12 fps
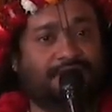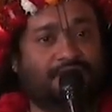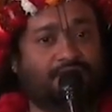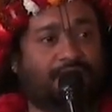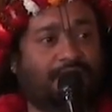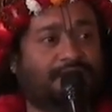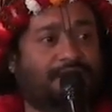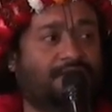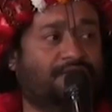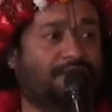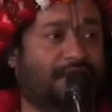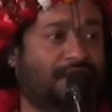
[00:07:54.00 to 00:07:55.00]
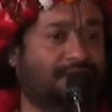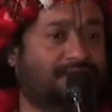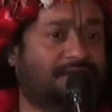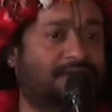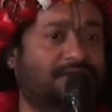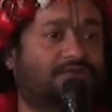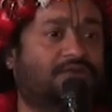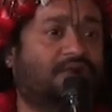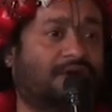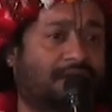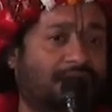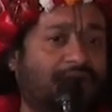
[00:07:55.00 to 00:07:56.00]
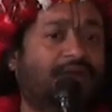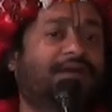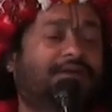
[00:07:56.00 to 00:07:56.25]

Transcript: no one can realize his or her